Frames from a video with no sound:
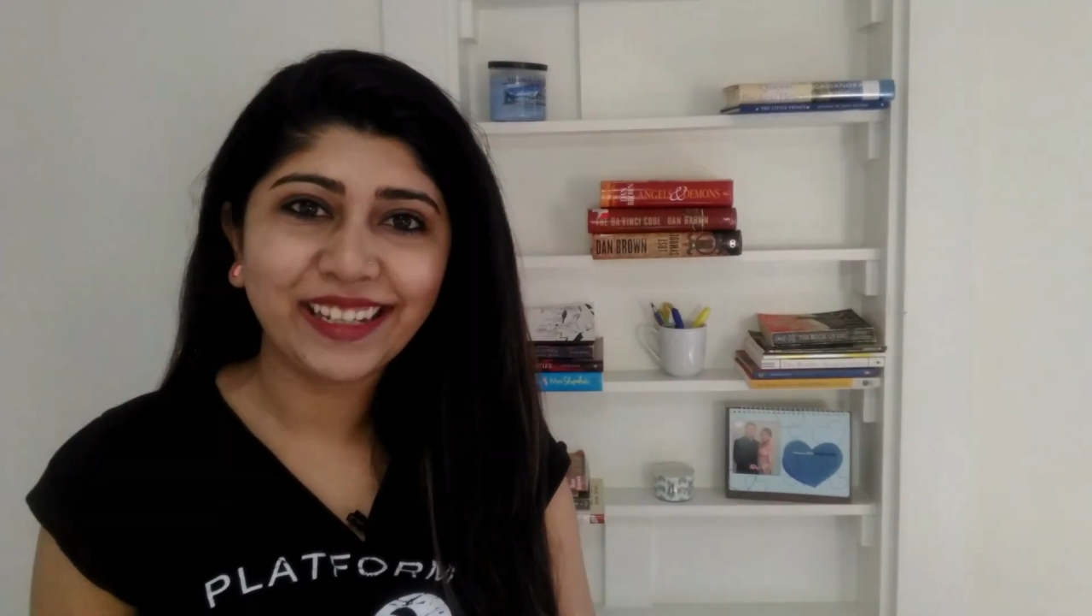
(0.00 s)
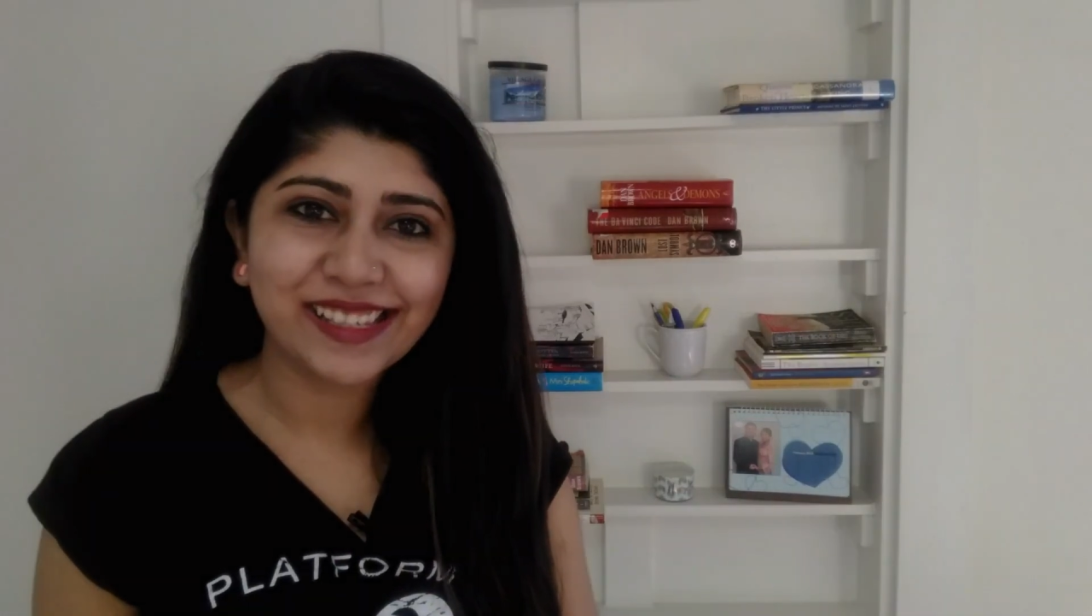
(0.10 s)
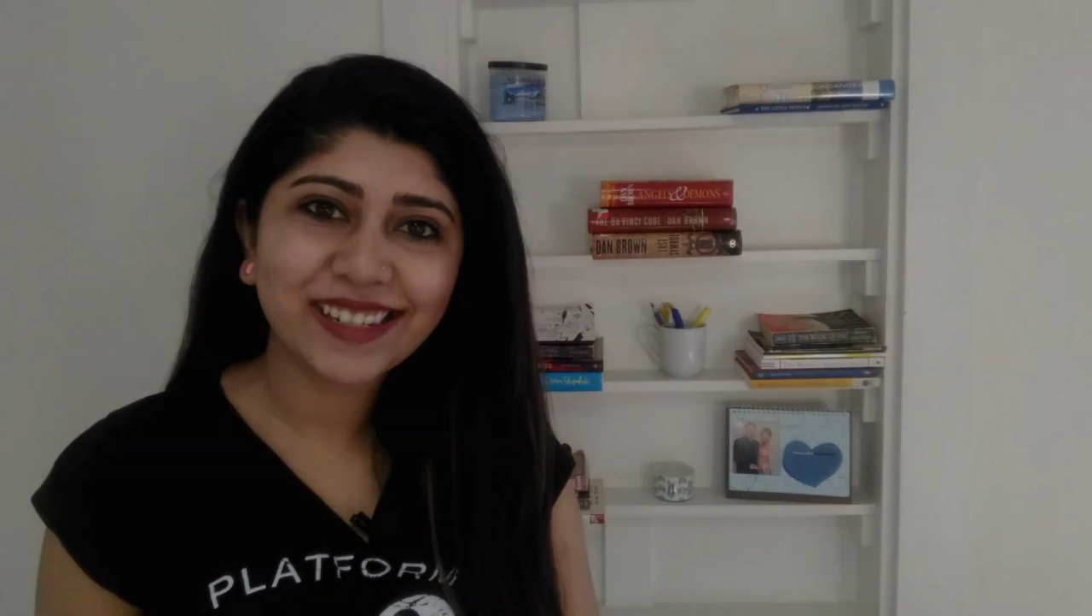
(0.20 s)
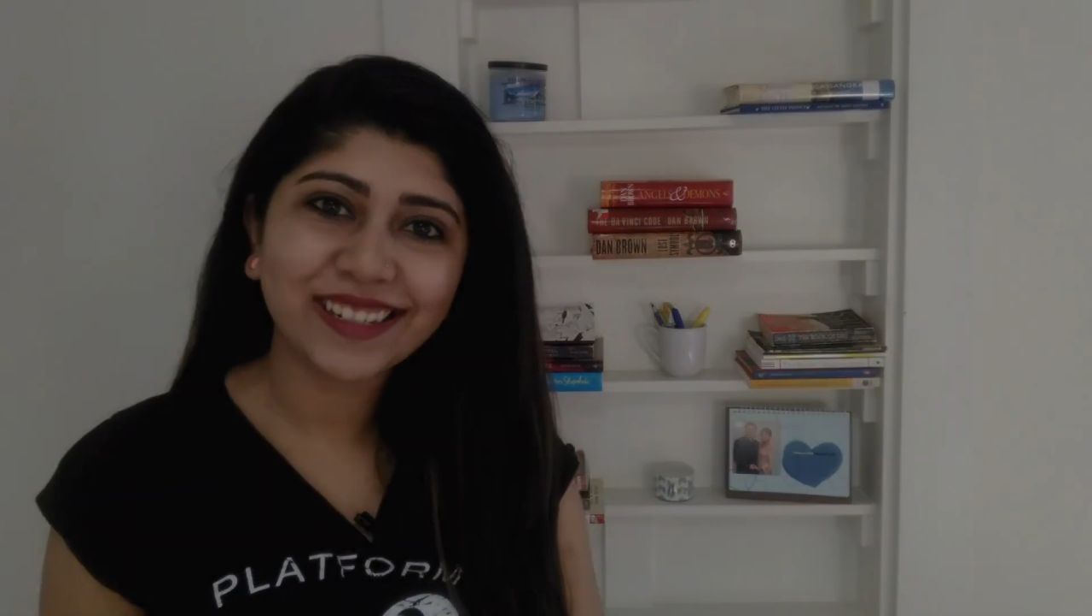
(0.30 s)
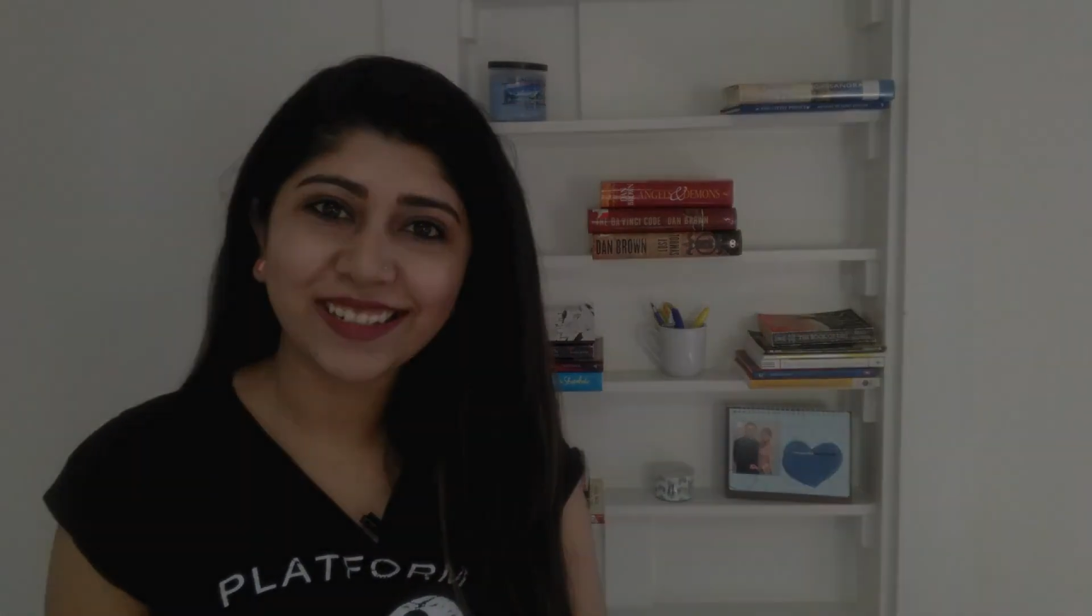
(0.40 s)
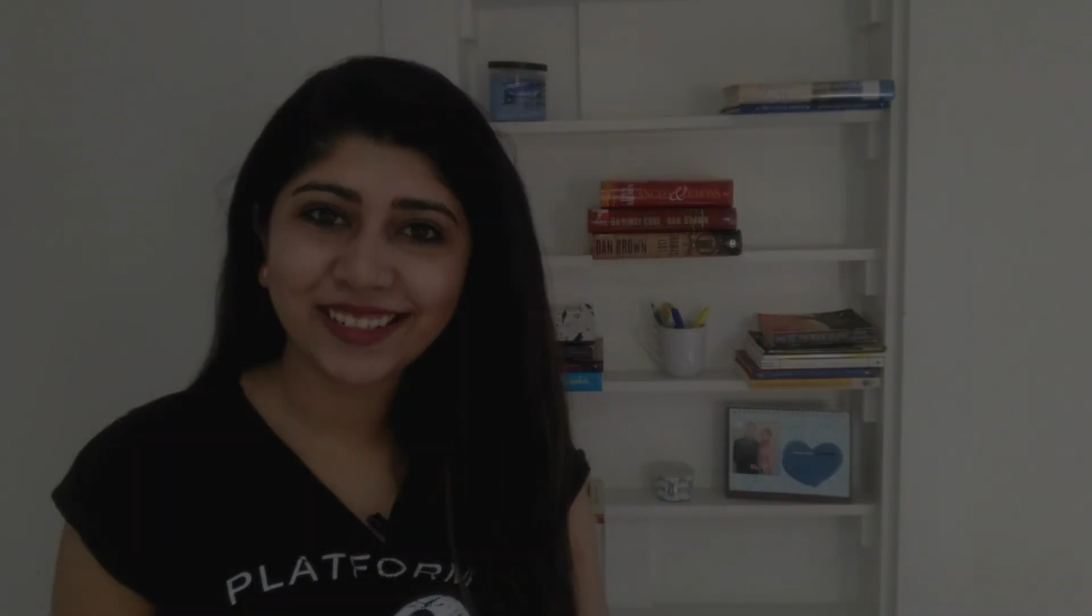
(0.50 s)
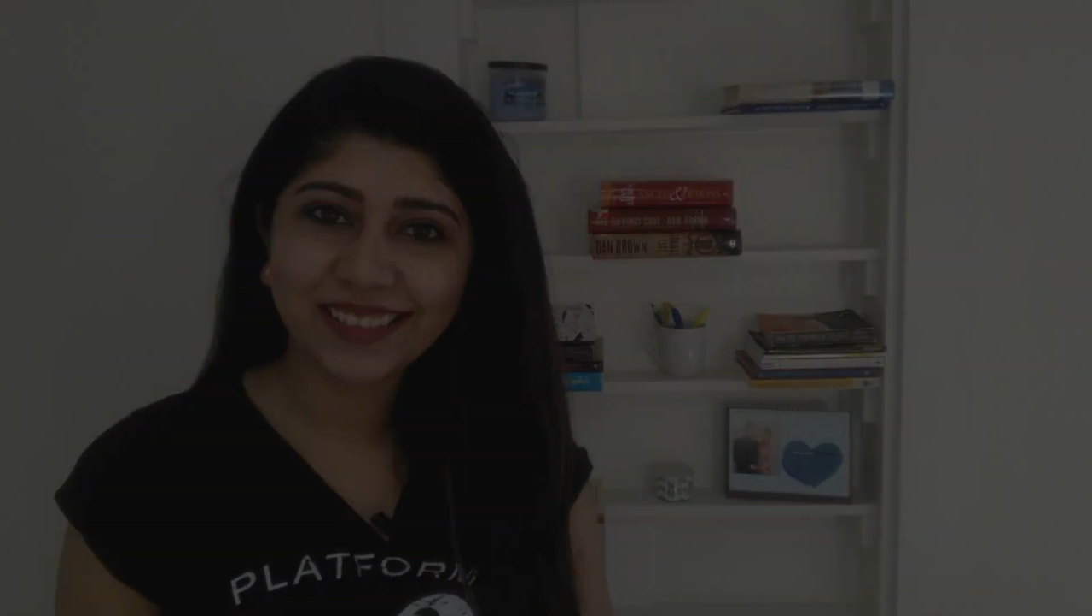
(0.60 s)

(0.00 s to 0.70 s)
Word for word: isn't it?